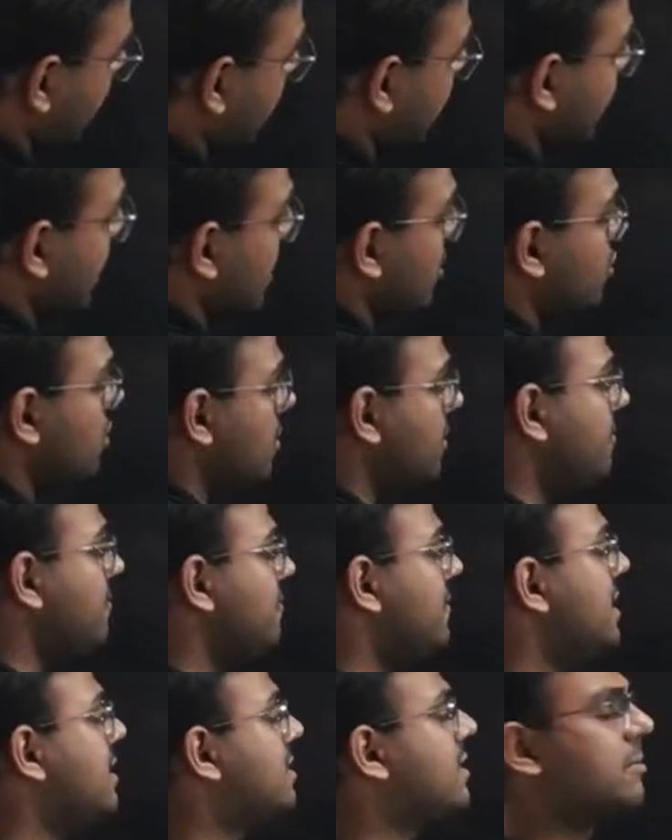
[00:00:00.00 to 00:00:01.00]
what we'll do,
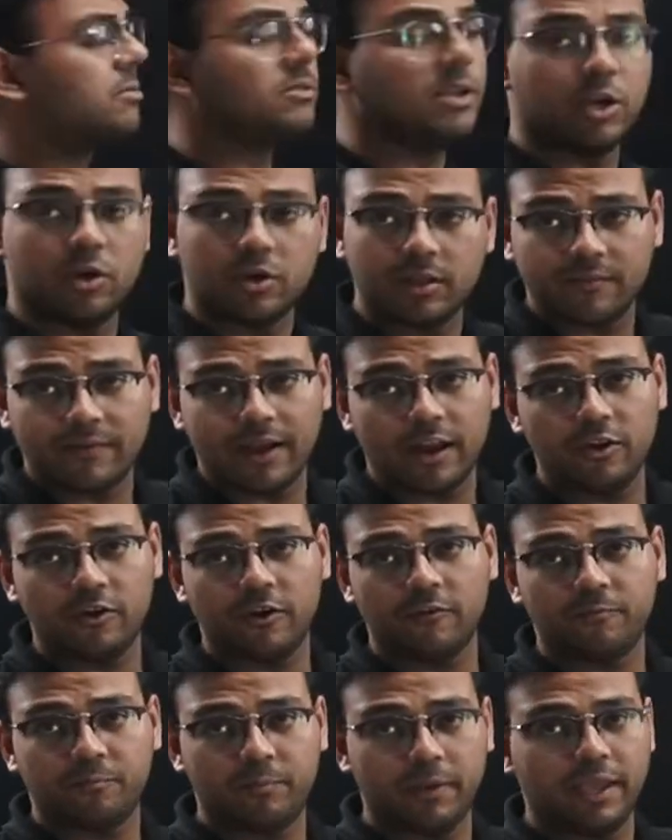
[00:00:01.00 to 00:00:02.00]
we'll substitute the value
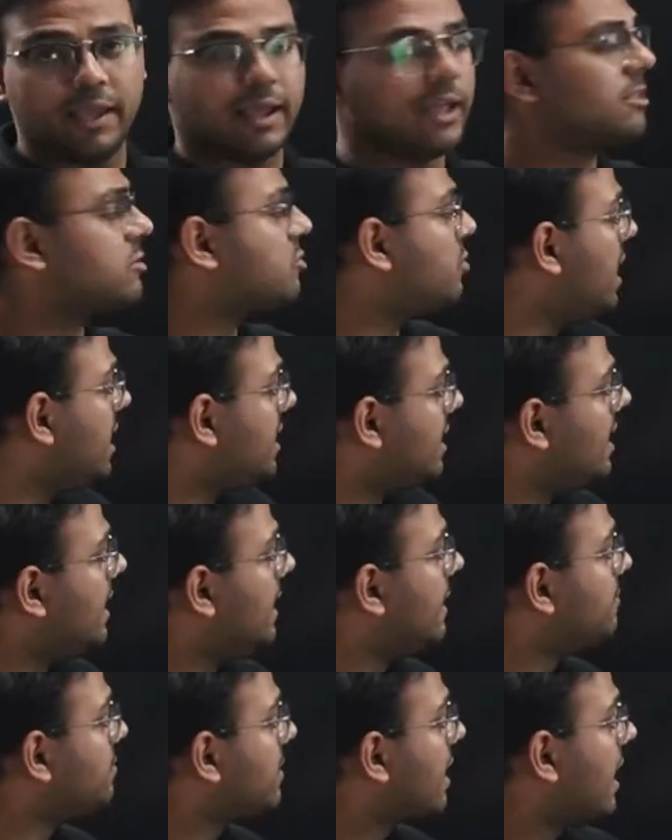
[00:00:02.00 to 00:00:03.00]
of P as
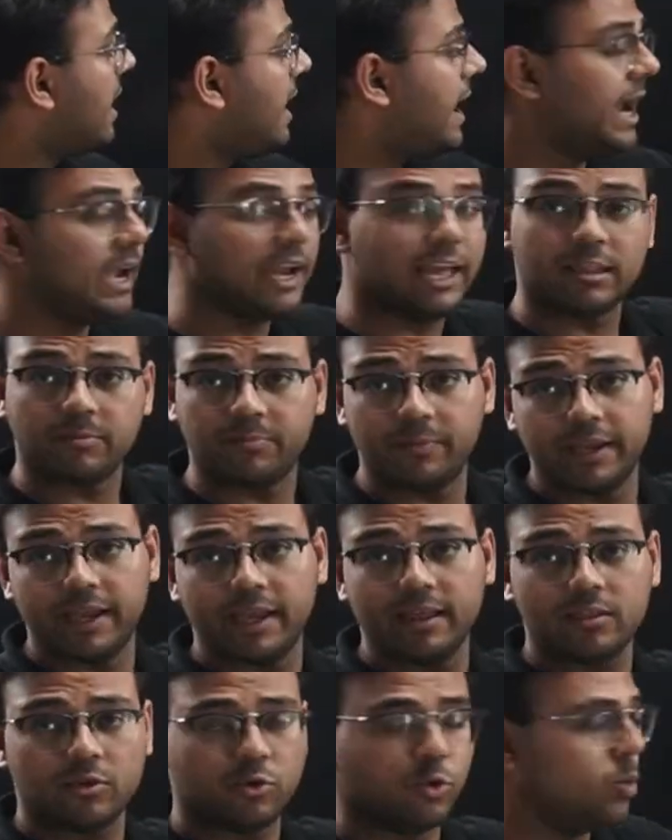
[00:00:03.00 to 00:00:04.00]
20 and SP
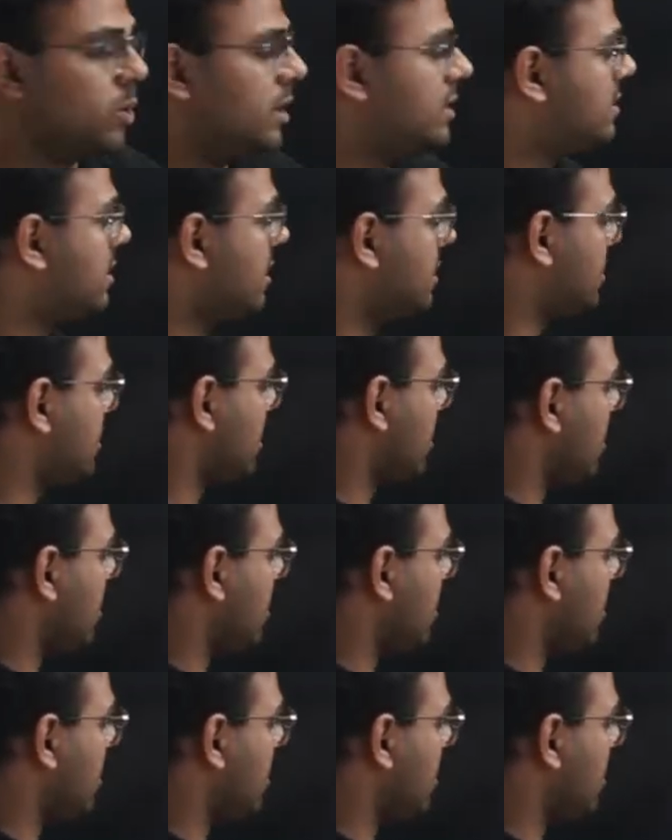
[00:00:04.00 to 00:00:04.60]
as 216.